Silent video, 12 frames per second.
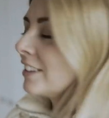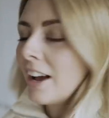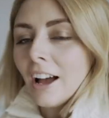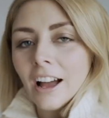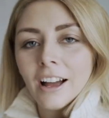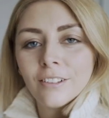So
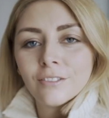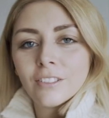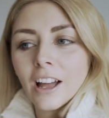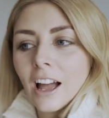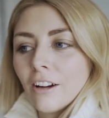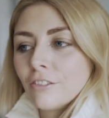
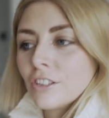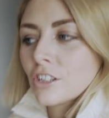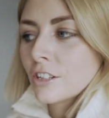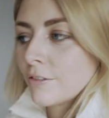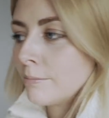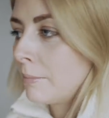I've
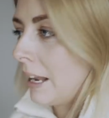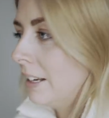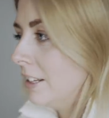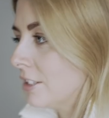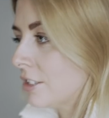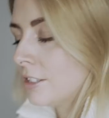just
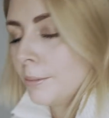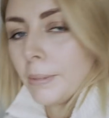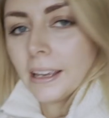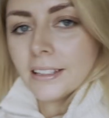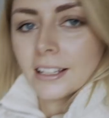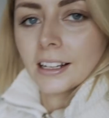managed to
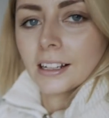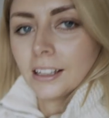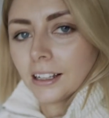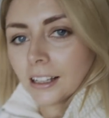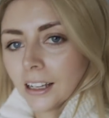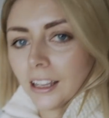basically
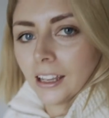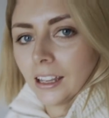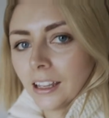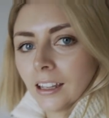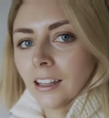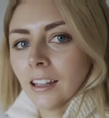
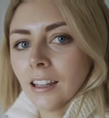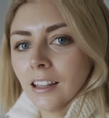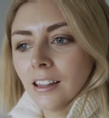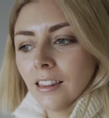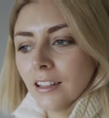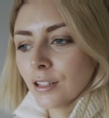clear
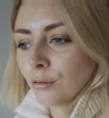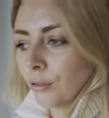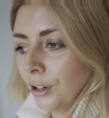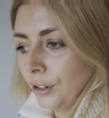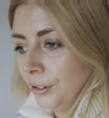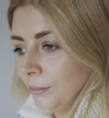this
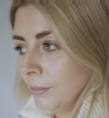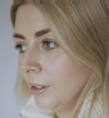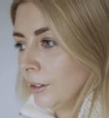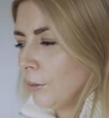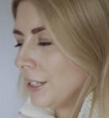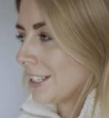room.
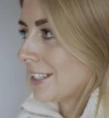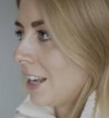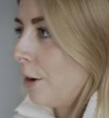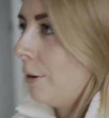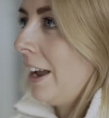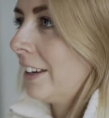Oh, it's
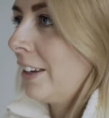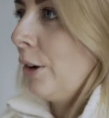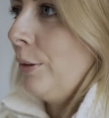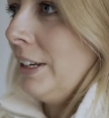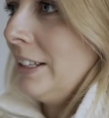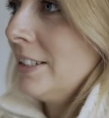so
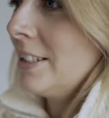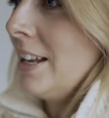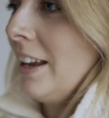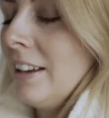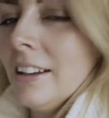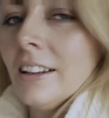echoey, isn't it?